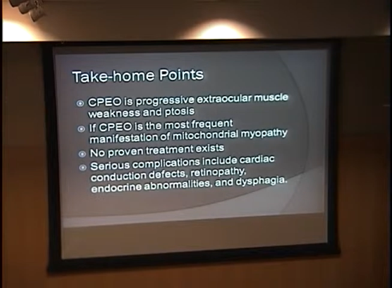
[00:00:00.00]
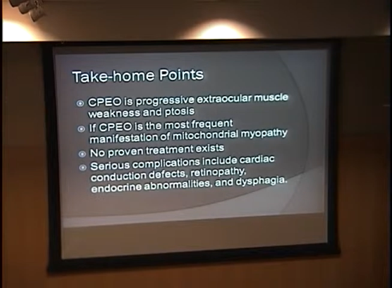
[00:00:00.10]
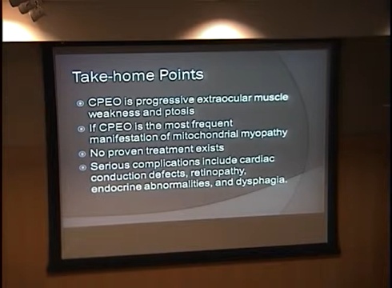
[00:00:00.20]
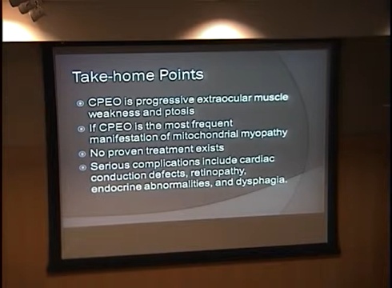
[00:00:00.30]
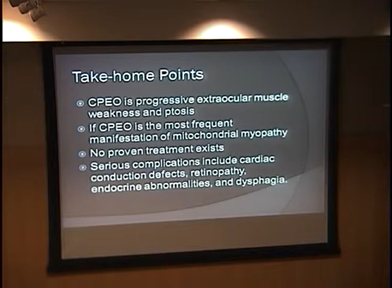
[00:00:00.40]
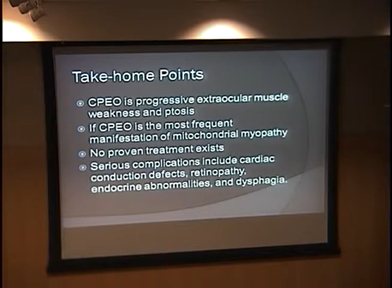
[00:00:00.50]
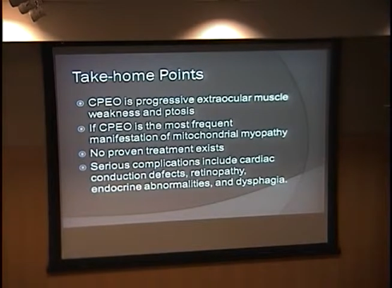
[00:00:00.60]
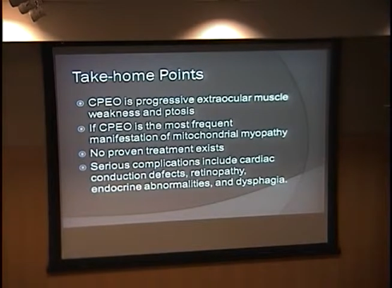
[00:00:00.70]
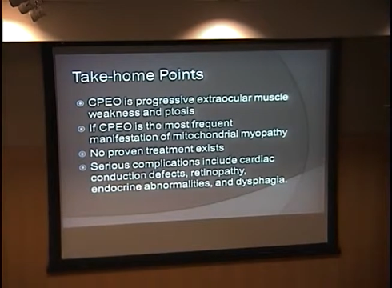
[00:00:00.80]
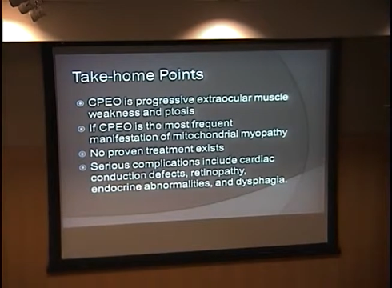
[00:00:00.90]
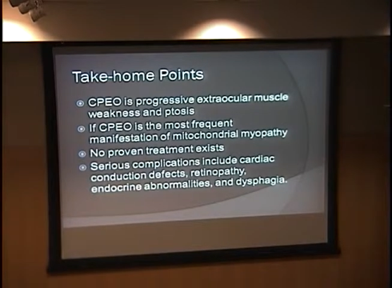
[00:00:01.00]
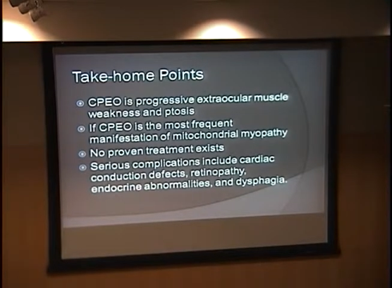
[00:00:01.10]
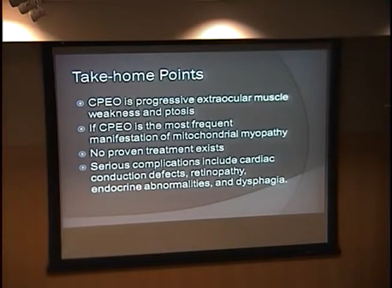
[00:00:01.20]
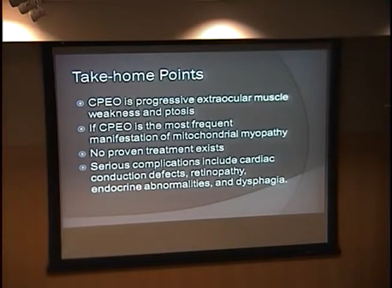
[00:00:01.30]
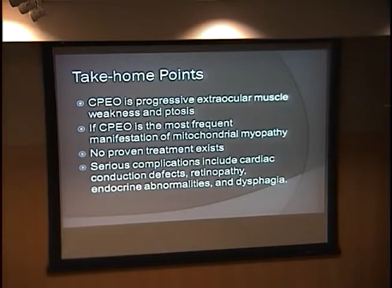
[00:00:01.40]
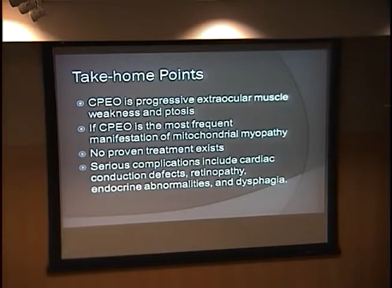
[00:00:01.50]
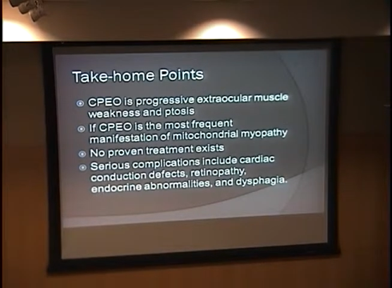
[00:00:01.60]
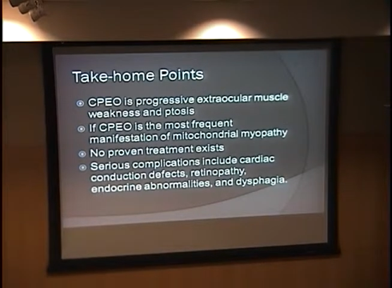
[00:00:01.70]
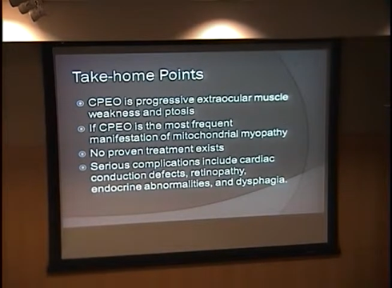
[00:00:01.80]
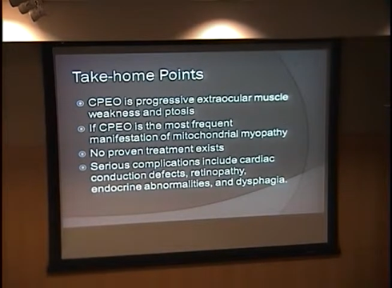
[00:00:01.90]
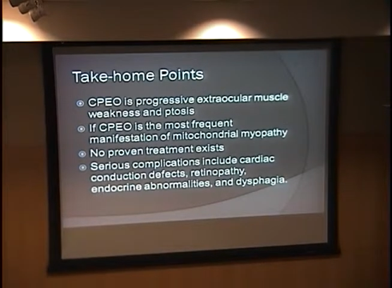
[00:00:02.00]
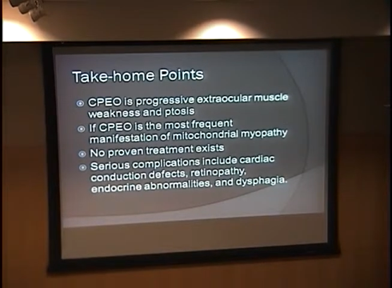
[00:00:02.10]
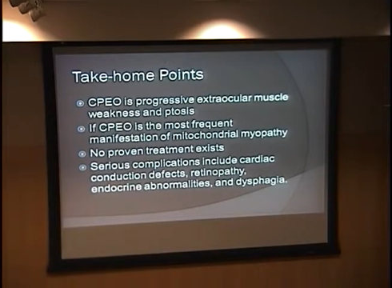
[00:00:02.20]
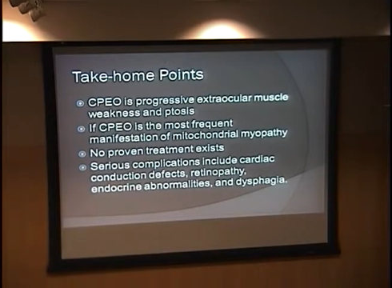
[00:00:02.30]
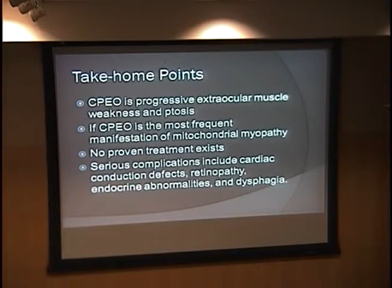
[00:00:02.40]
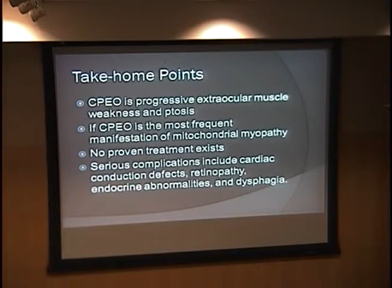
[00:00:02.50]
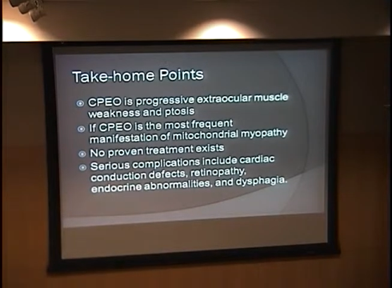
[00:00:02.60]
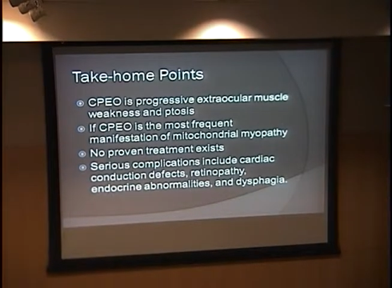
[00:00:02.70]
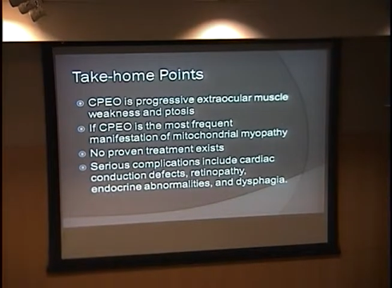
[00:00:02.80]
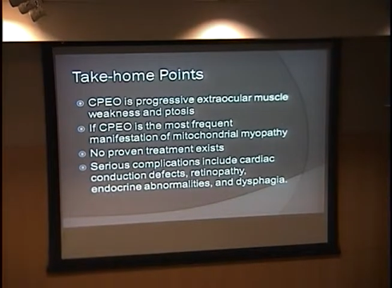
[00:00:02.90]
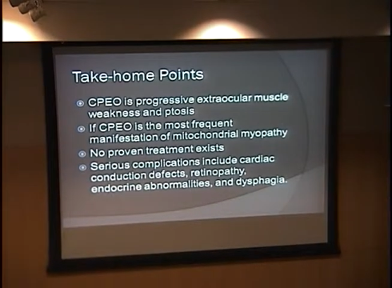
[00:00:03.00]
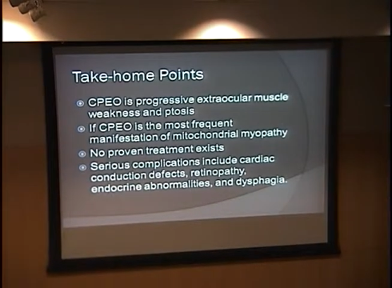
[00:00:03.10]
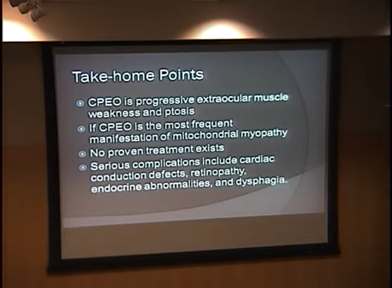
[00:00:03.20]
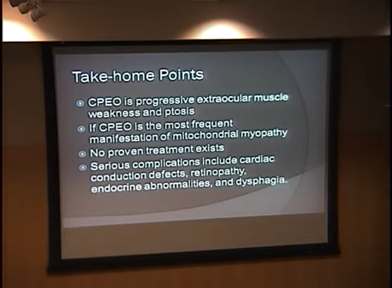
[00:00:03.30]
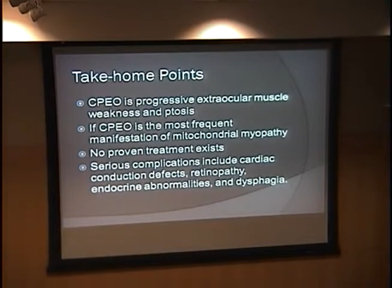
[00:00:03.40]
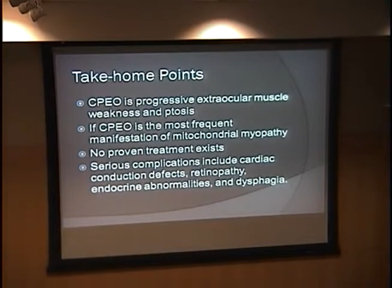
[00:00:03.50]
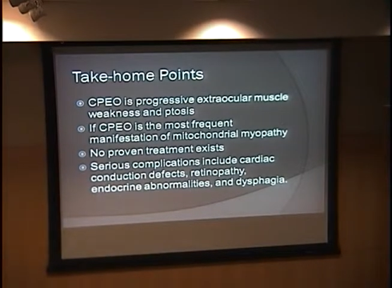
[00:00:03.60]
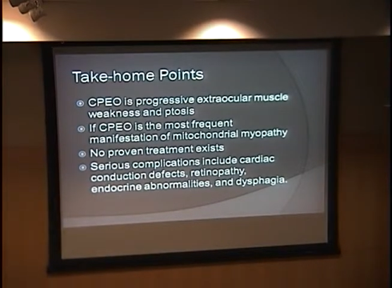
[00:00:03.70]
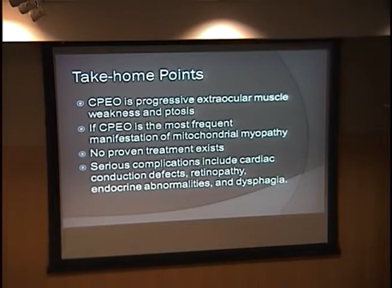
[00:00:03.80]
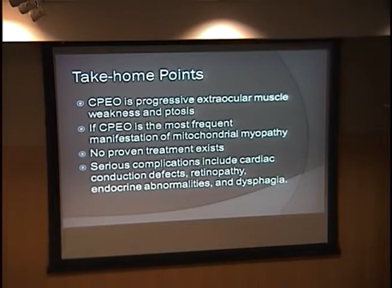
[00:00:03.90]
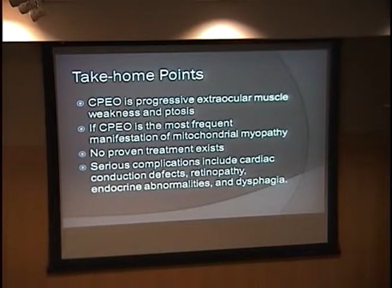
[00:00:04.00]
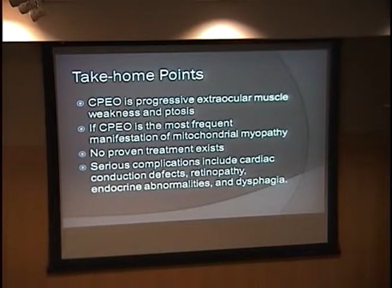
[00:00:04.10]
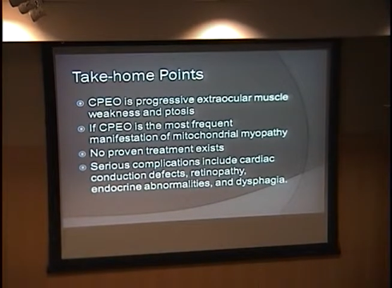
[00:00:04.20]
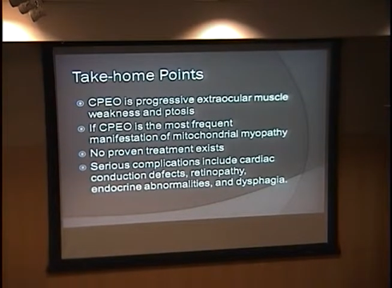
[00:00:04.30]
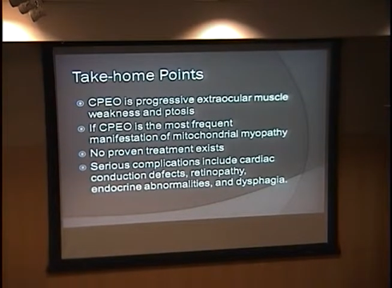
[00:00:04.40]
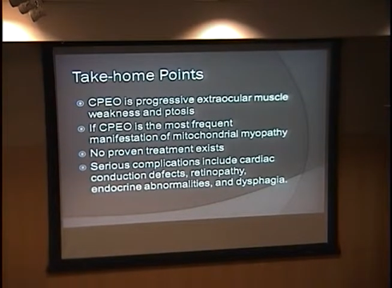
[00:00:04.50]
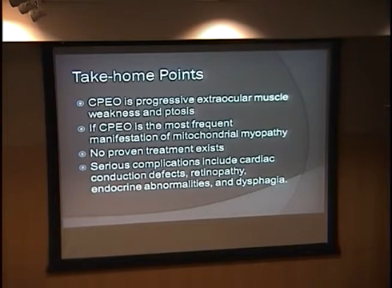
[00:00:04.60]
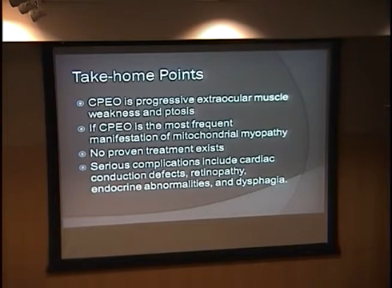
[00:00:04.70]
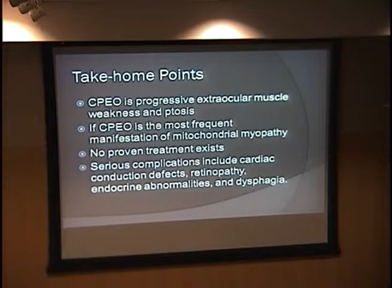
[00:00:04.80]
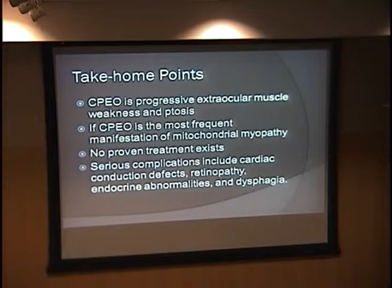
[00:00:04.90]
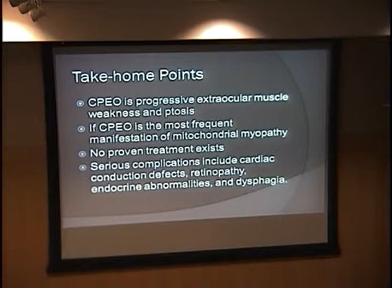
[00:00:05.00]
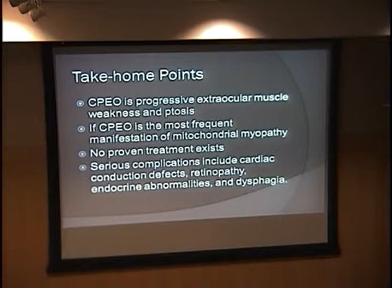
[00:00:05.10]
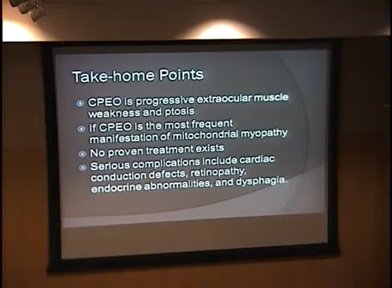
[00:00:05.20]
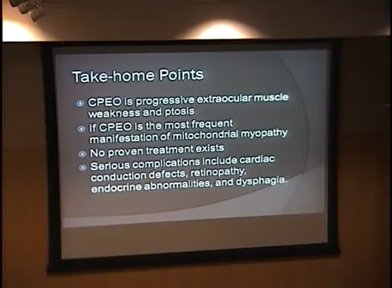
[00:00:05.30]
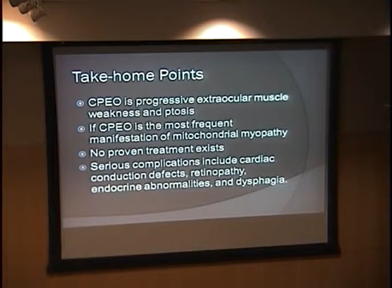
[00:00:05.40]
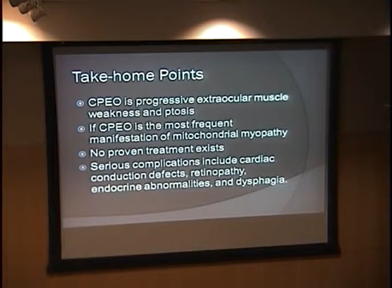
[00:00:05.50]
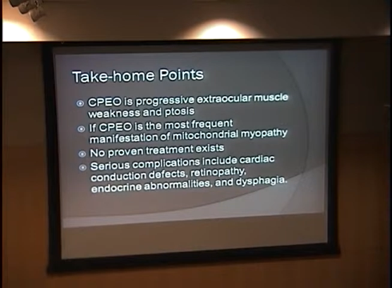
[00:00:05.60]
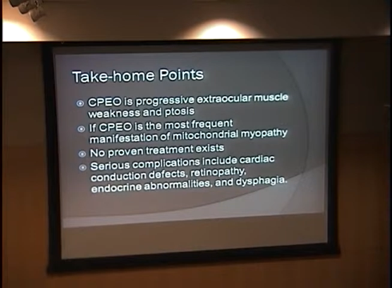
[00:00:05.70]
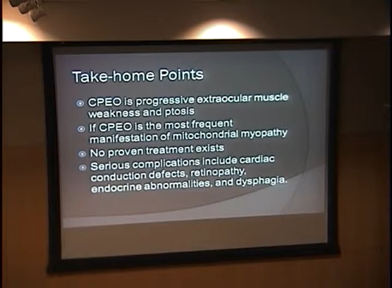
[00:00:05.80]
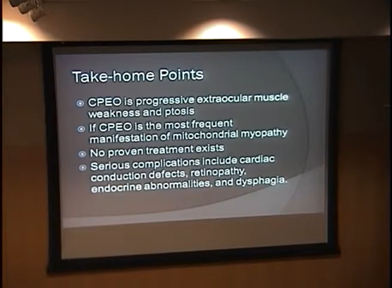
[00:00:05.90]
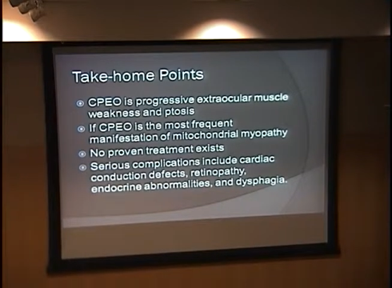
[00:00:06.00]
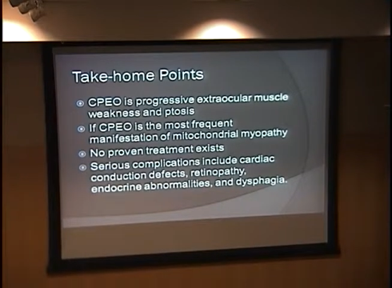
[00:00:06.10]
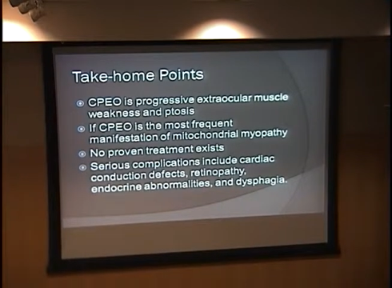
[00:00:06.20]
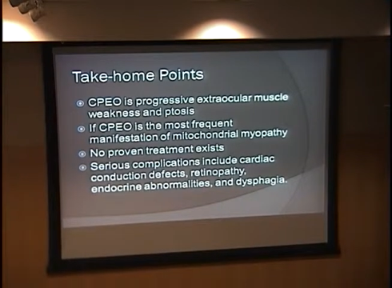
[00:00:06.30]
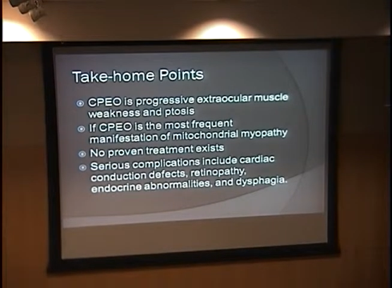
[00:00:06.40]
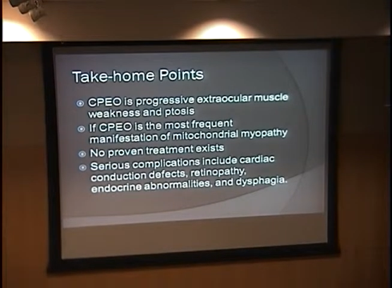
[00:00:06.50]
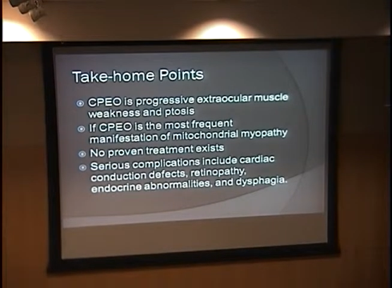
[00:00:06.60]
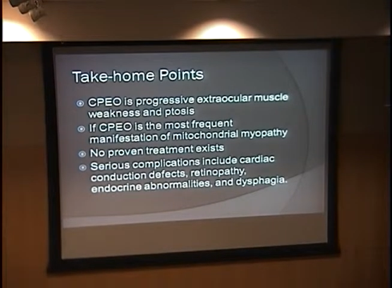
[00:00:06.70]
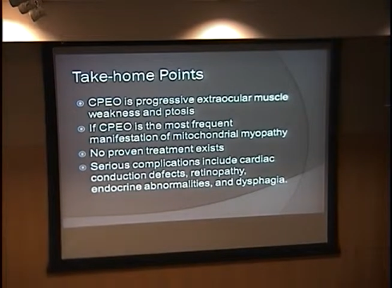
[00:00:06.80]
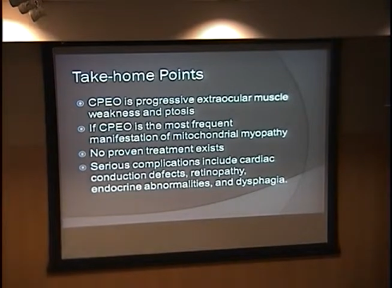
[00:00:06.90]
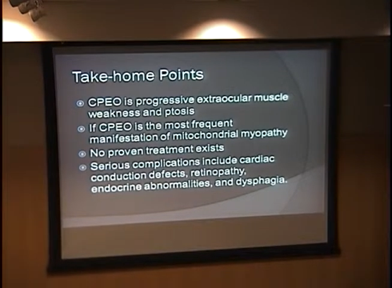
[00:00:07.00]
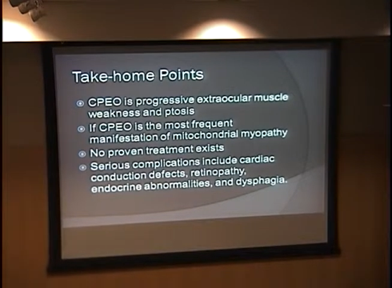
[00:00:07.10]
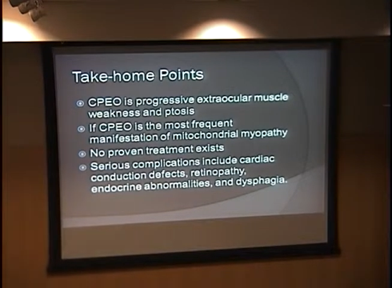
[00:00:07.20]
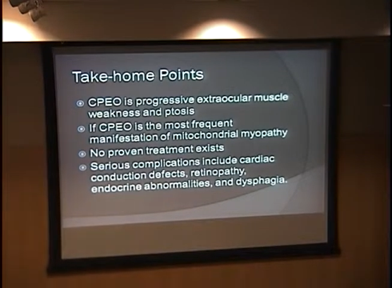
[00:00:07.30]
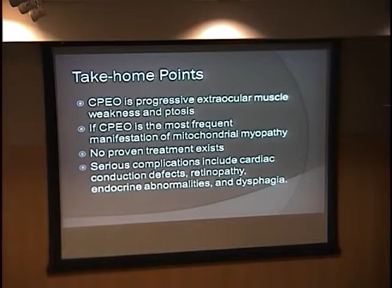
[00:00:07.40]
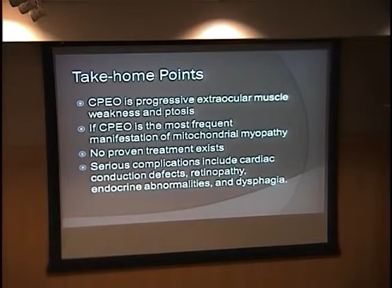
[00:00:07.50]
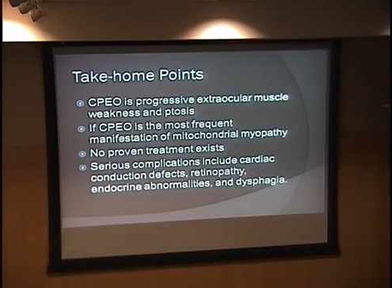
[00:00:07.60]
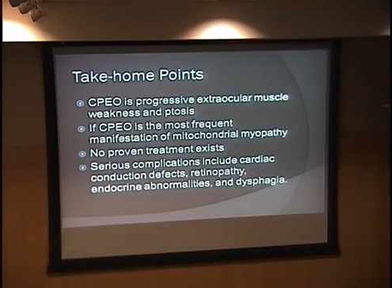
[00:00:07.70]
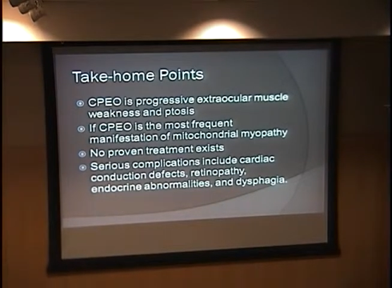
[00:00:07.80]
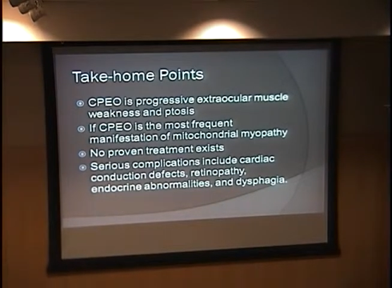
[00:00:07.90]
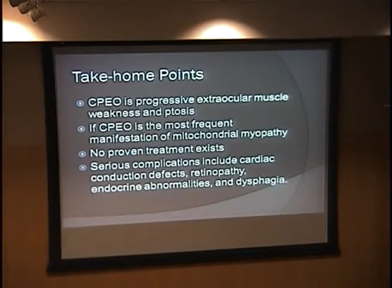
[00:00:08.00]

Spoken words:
No face is visible, so there are no lips to read.